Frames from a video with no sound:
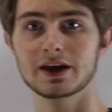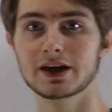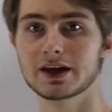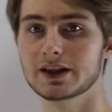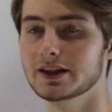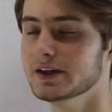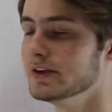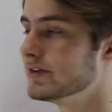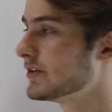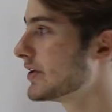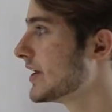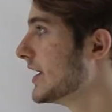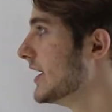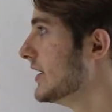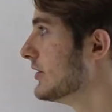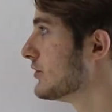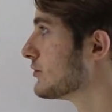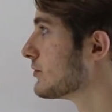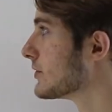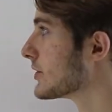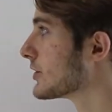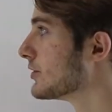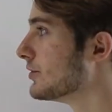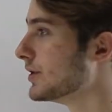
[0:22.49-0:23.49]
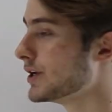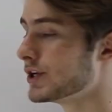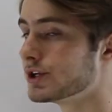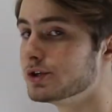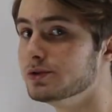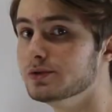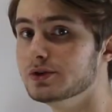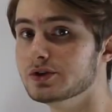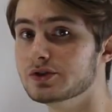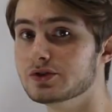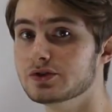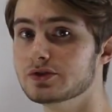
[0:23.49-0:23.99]
In this case, we're going
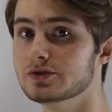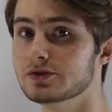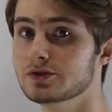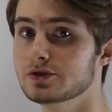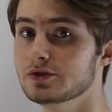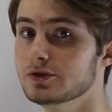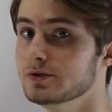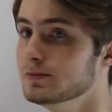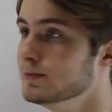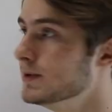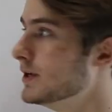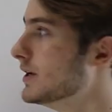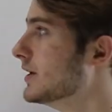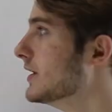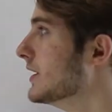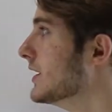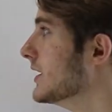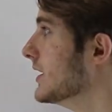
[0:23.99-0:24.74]
to assume